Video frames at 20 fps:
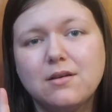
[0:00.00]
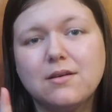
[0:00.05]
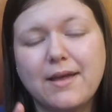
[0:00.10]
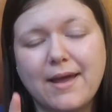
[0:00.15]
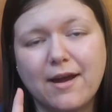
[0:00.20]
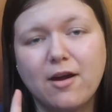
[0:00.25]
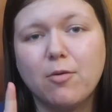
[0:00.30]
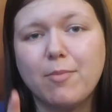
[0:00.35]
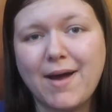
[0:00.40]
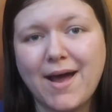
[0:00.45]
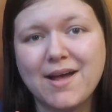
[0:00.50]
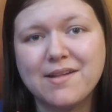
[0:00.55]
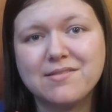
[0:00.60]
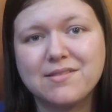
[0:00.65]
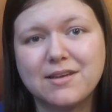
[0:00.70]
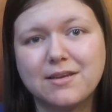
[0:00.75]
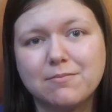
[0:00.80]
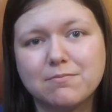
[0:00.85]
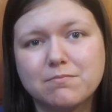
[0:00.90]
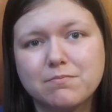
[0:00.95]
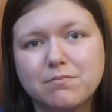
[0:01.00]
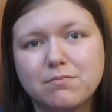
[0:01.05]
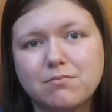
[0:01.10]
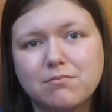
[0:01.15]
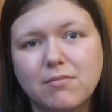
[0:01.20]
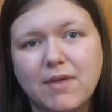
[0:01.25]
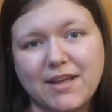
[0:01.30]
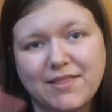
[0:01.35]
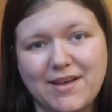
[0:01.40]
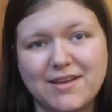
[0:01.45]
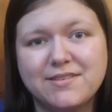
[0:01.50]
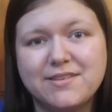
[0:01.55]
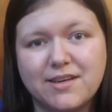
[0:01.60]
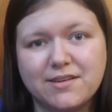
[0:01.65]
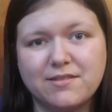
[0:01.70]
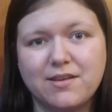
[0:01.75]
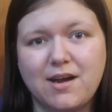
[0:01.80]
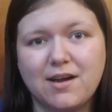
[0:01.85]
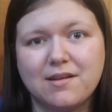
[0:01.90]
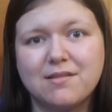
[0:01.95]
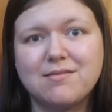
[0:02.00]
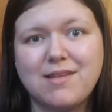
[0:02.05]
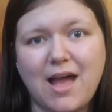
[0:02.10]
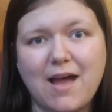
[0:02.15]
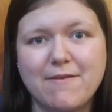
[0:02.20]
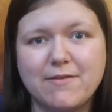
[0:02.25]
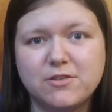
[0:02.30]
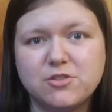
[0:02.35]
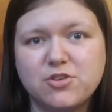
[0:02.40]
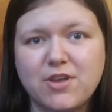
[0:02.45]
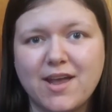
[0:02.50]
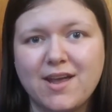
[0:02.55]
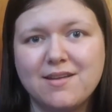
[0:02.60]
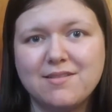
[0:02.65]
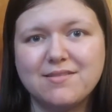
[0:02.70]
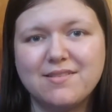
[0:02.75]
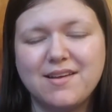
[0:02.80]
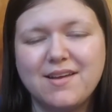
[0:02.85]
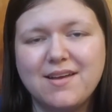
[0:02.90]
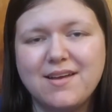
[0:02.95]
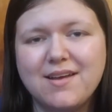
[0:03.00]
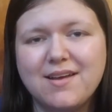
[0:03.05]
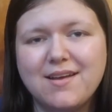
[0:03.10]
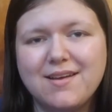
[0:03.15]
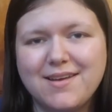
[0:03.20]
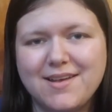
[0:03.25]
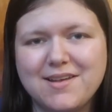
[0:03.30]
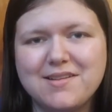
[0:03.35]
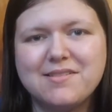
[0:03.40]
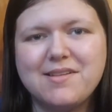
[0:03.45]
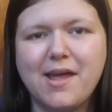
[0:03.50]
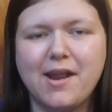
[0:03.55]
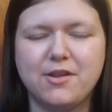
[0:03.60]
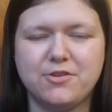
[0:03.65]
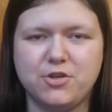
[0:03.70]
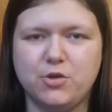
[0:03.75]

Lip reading: Carole Baskin, like that TikTok Savage dance. He said it